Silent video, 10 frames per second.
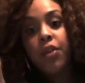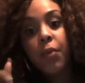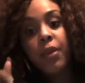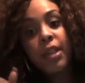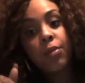
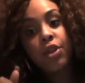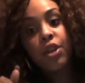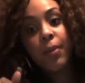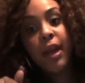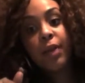the ones that will
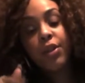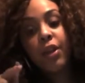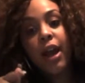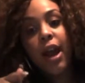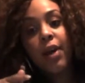ship it out
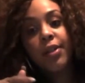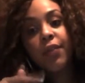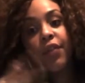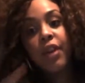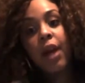to your house
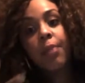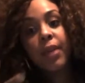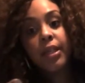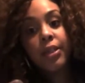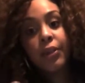if you're not
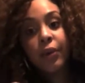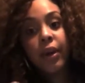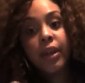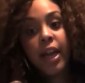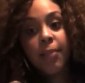based in New
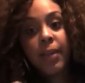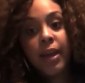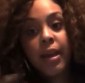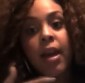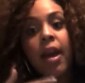York like
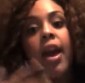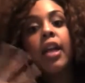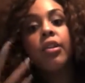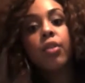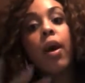me
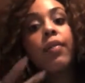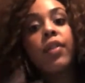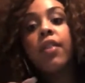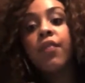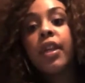and you don't have
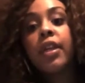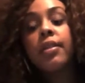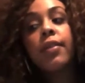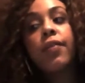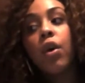the
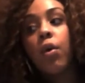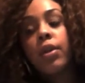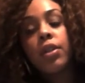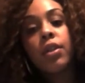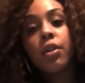convenience of
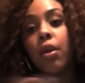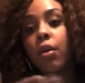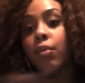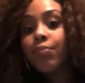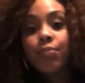going to, you
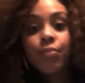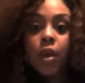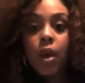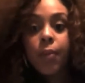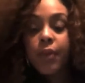know,
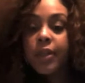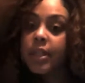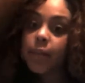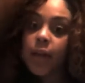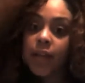a beauty
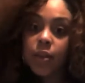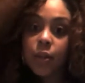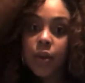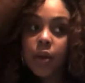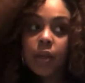supply
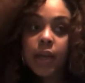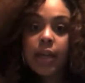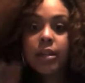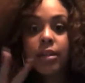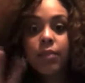store
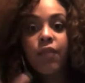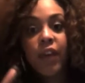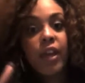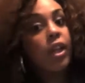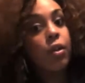that's
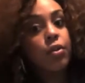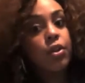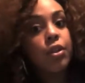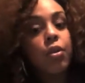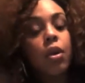fairly close
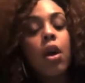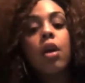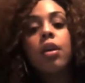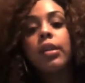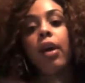to you.
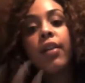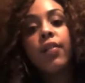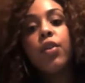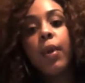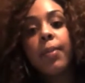So I'll give
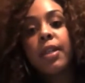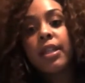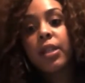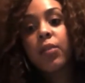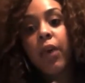you the
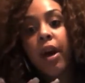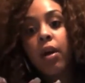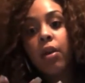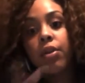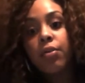websites as
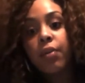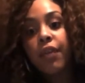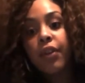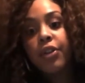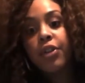well to
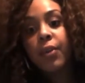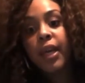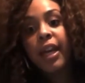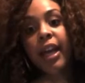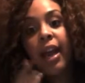refer you to
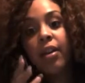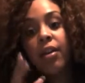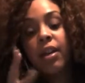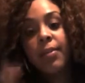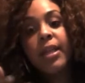it. Again,
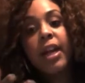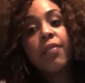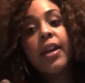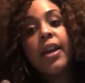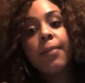her name is
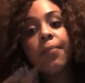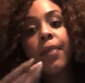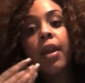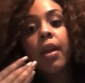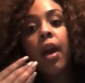Irene.
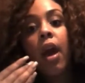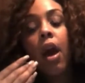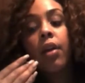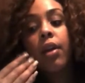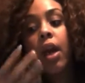
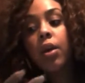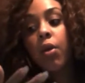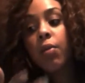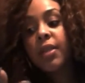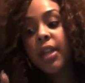The color
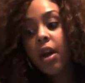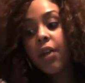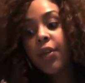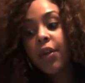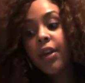code was
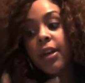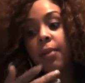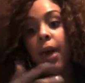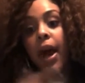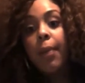
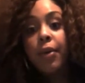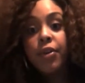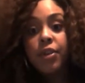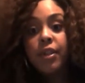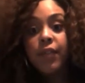DR30. I
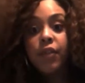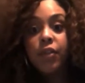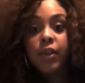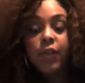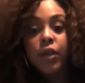purchased it for
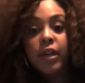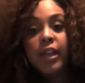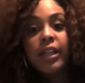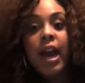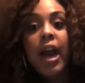
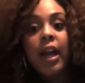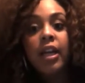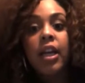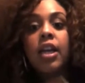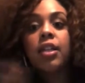
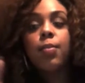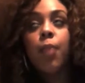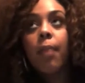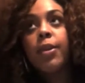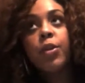$34.99. It's
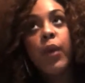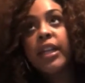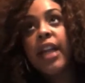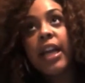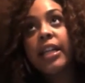probably
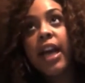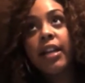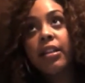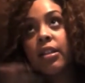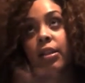
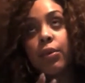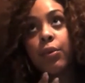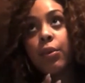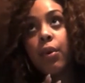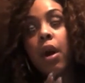$20.99
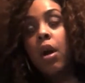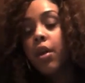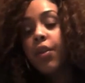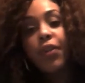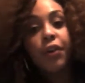to
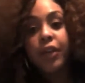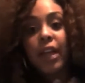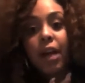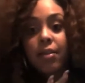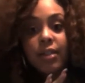
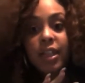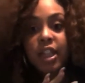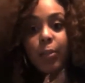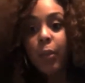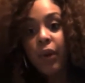$30 at
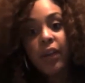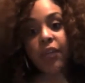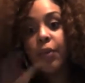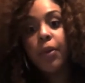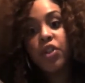this point
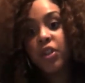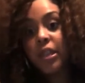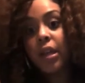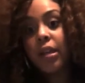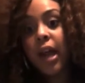if you
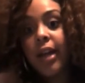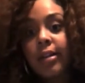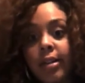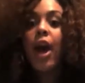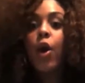purchase
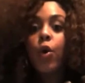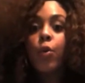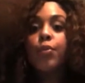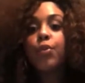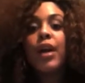online. I
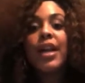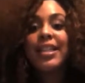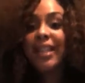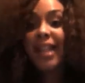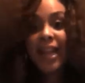hope you
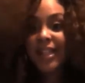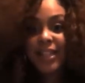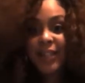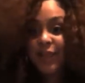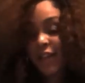guys like
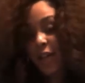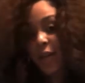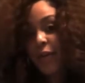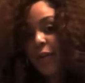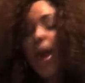this
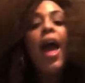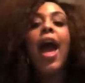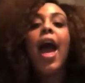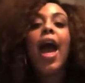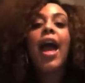video,
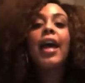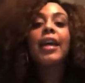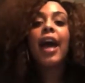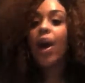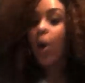
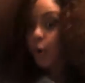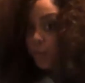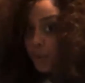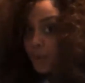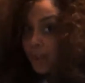and I
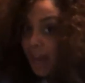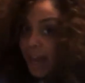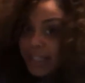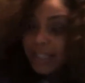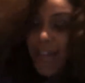hope you
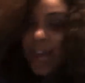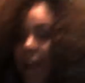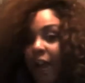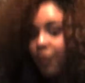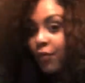guys like
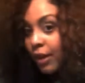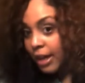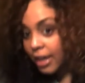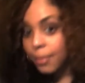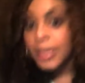
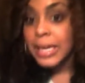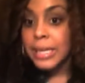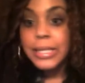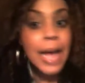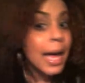Irene
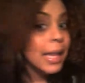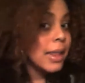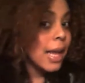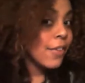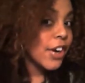because I
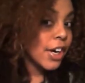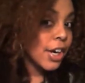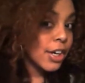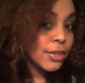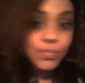love
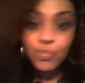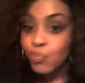her.